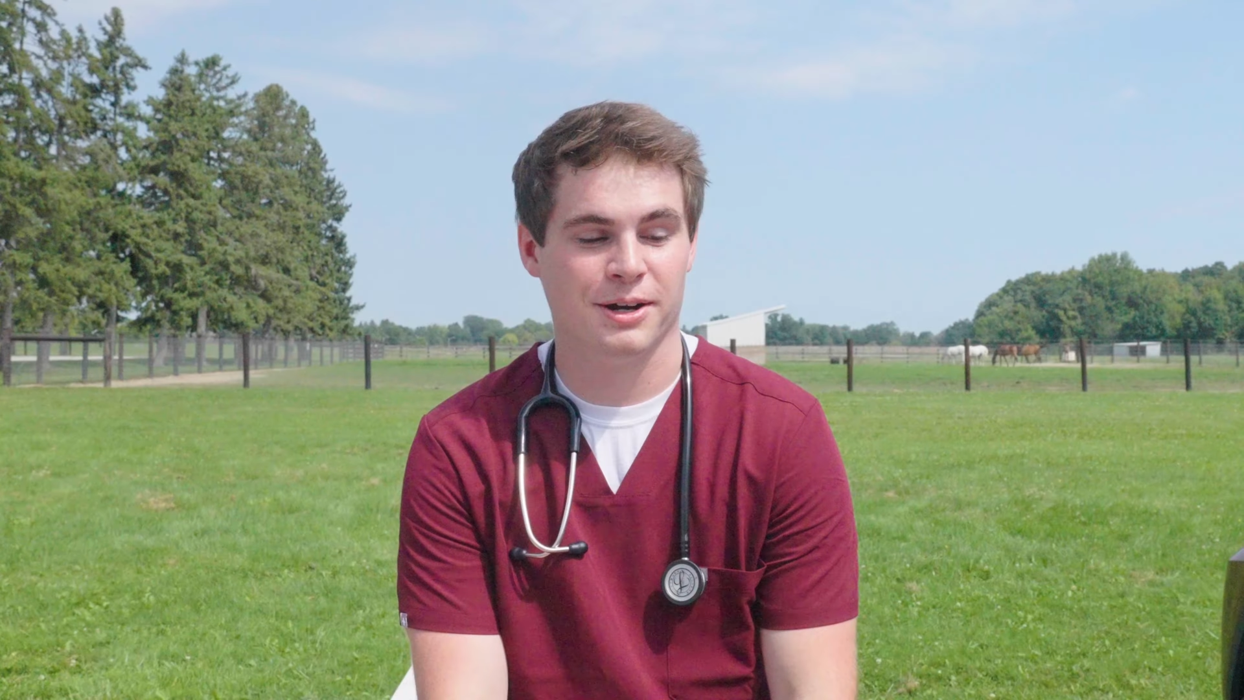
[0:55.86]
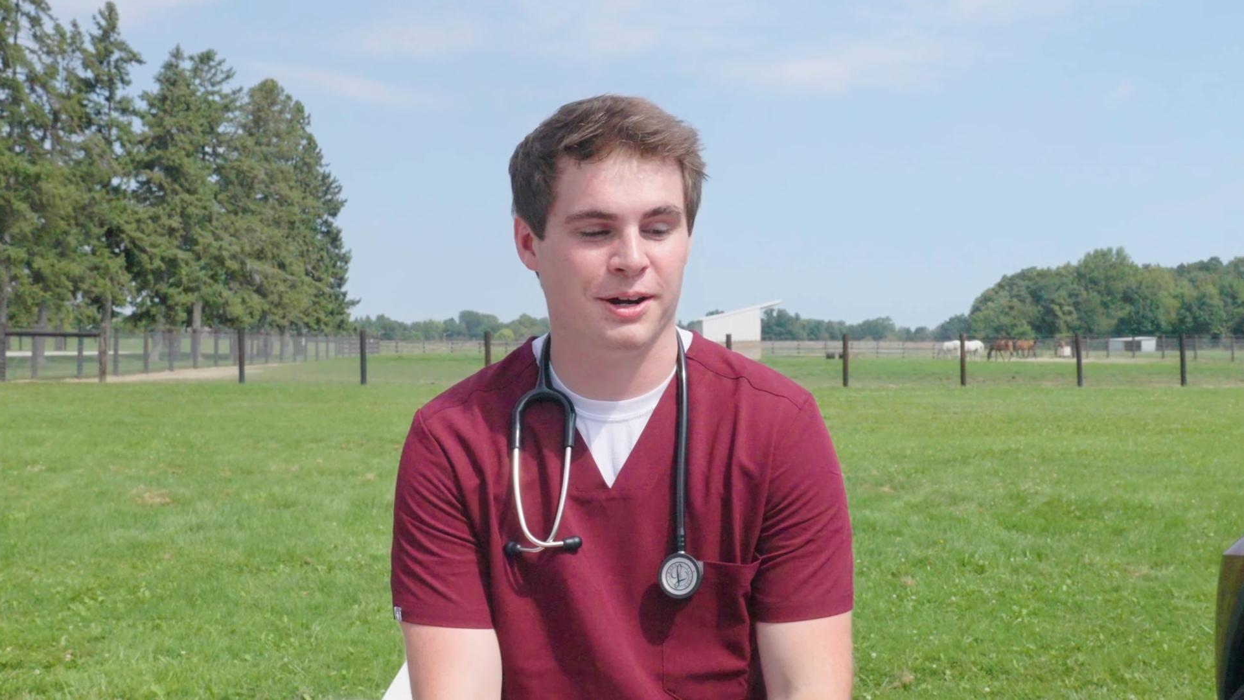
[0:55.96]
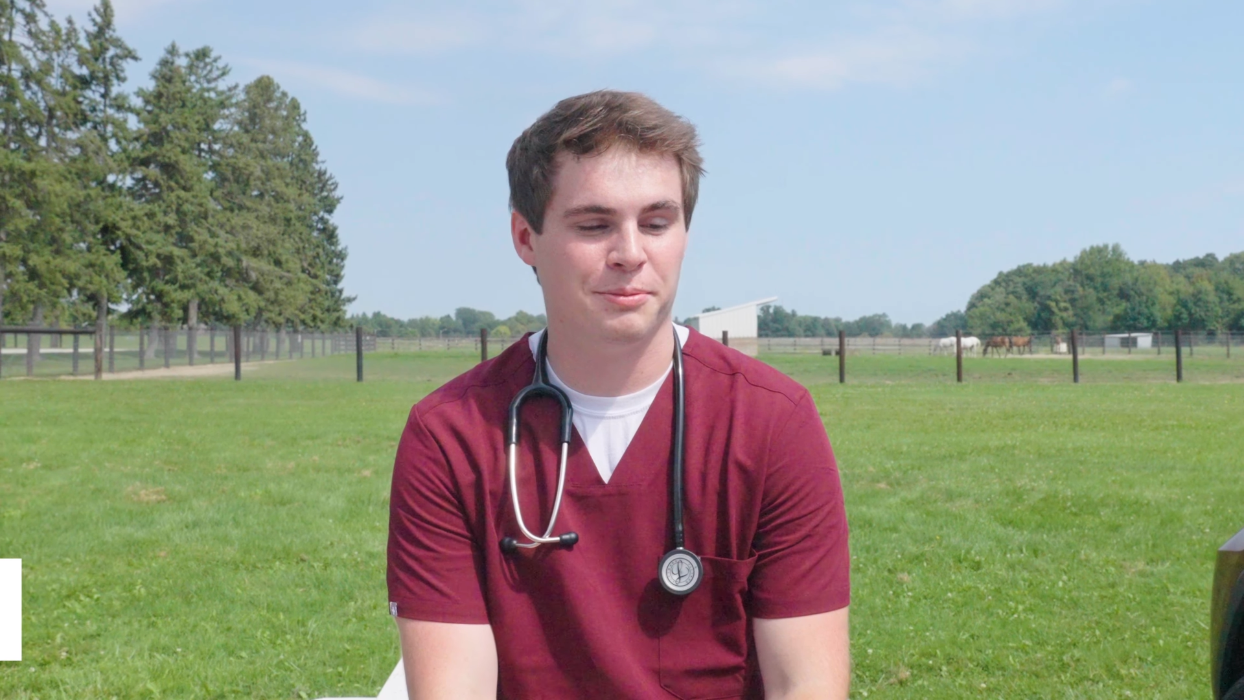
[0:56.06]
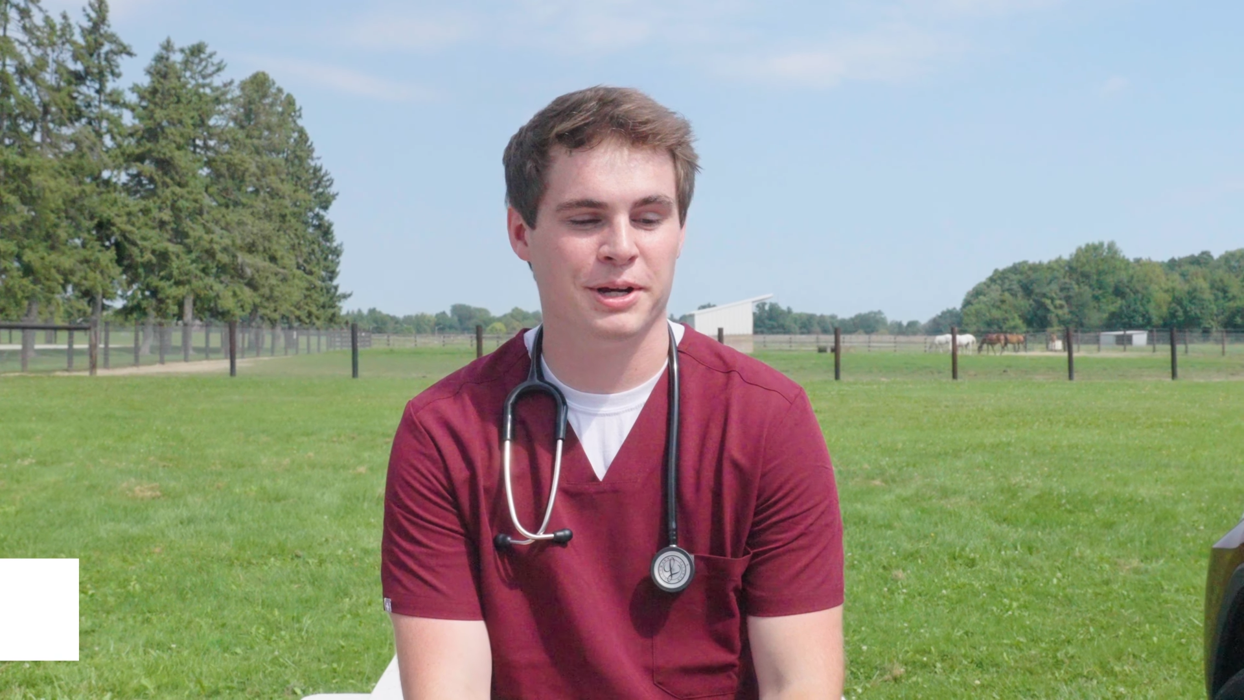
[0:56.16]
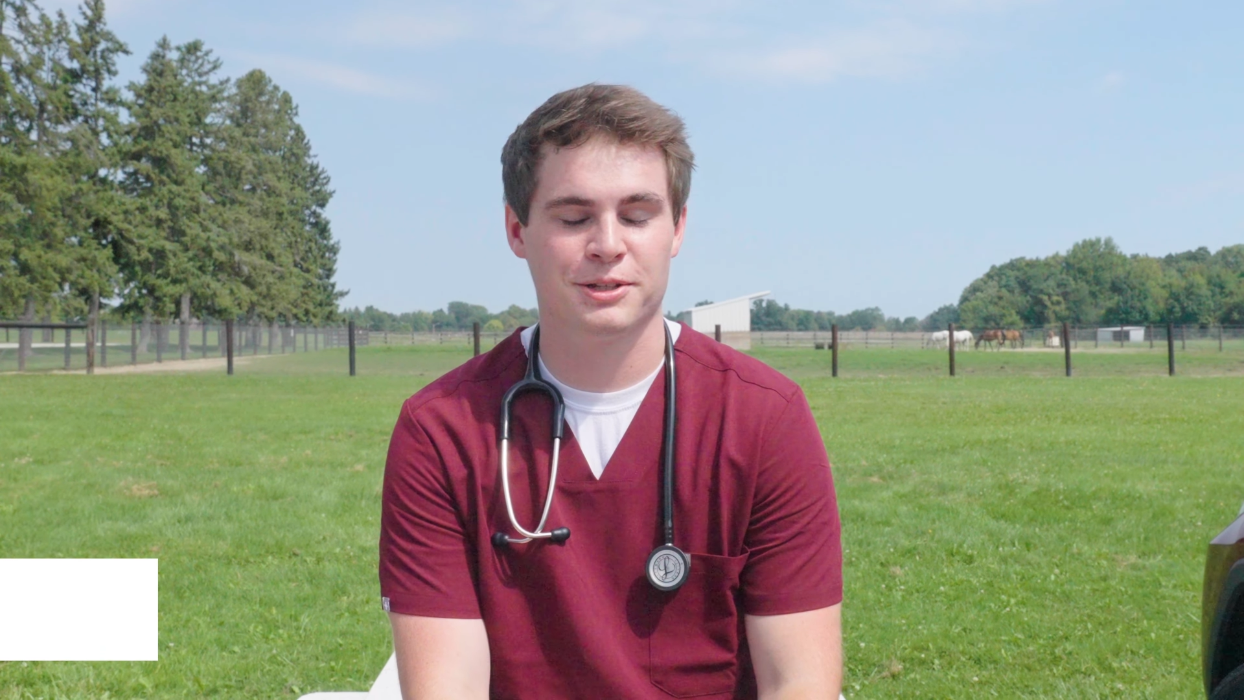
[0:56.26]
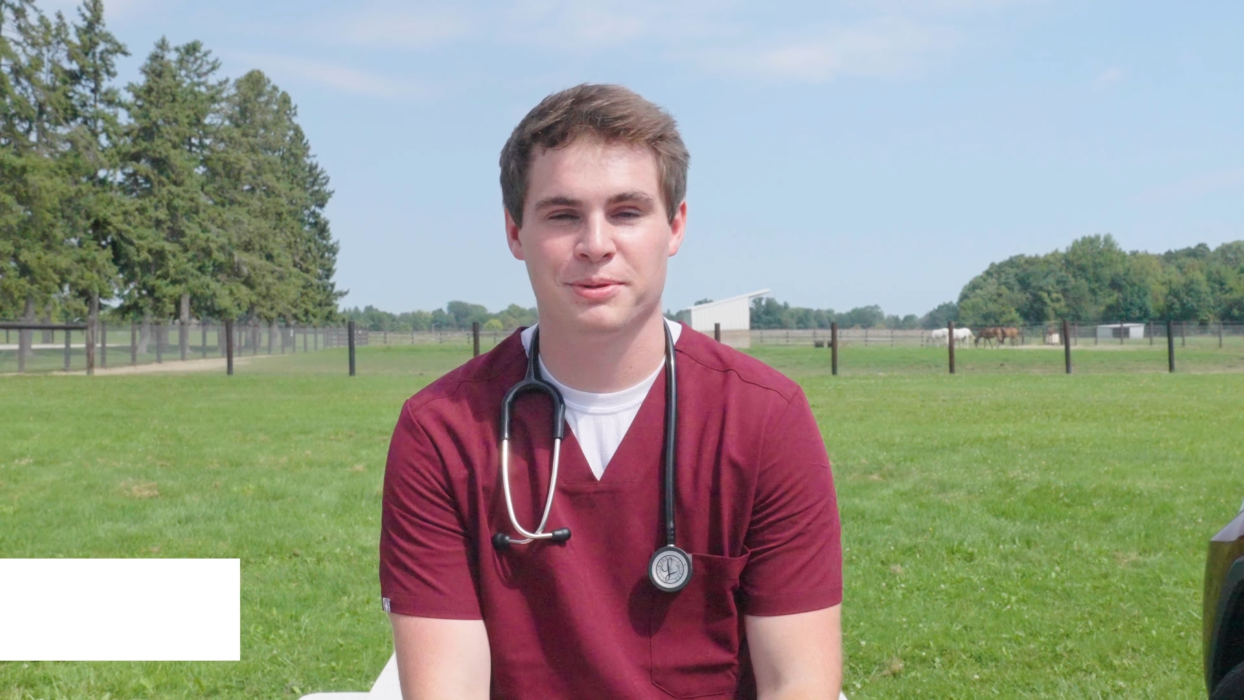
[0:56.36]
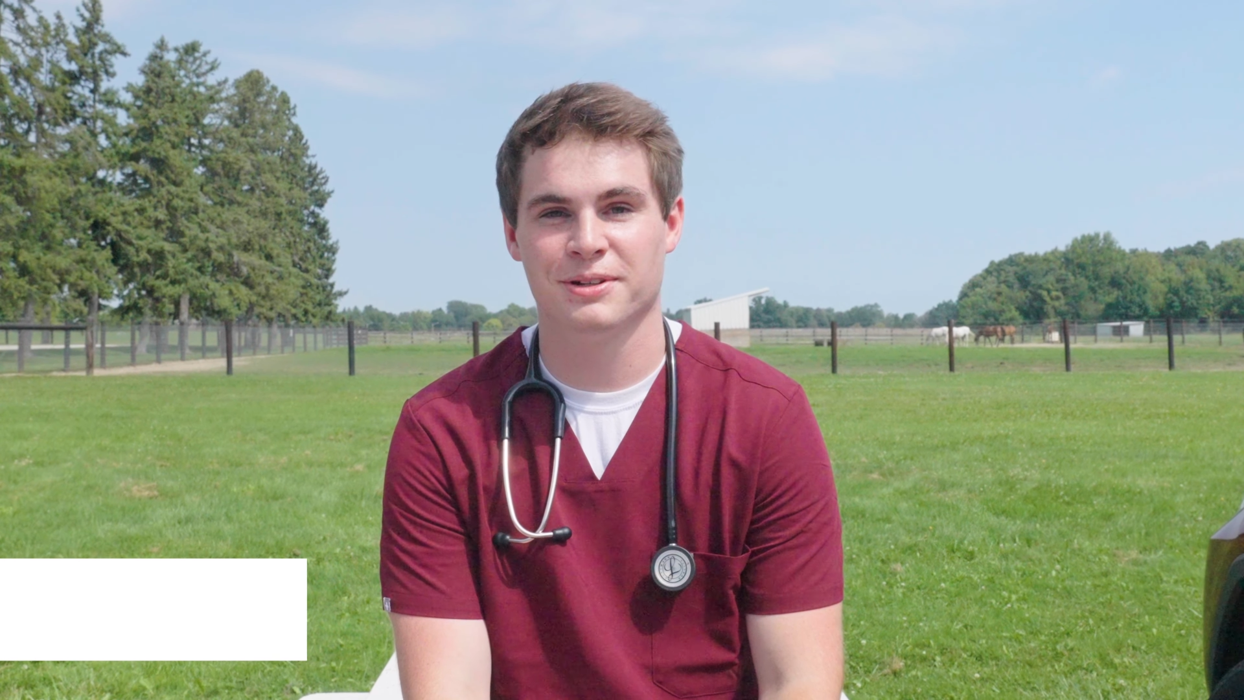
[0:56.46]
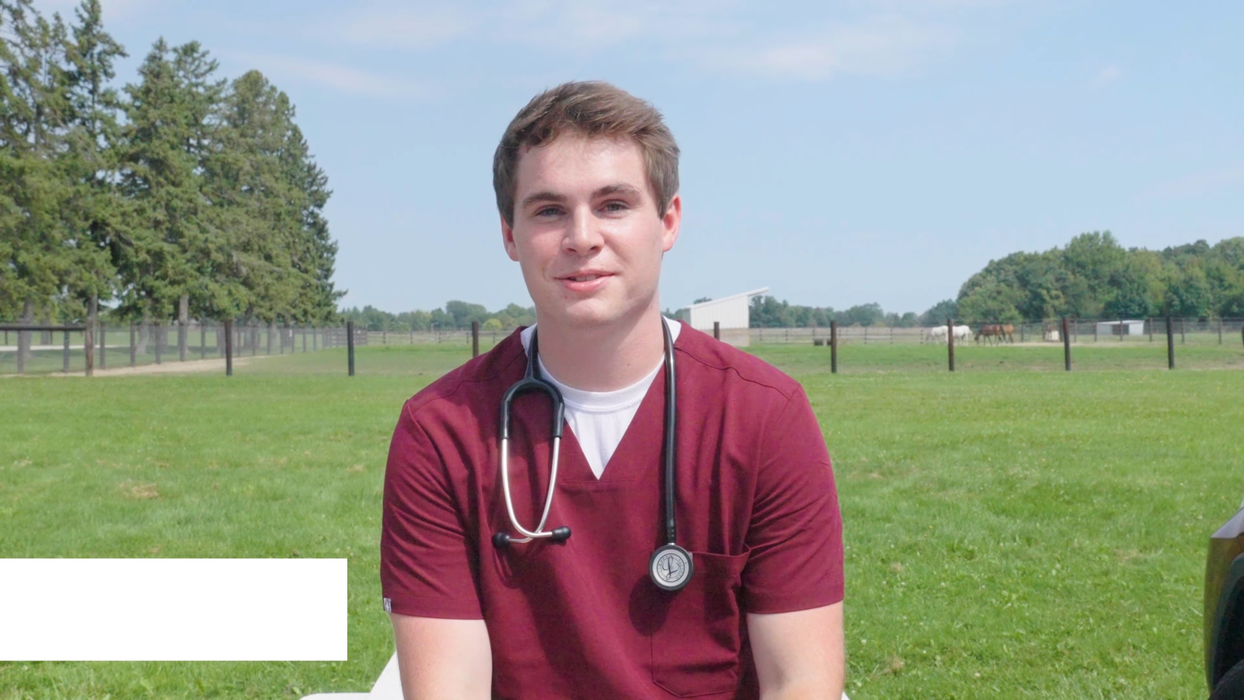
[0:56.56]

uh, my experience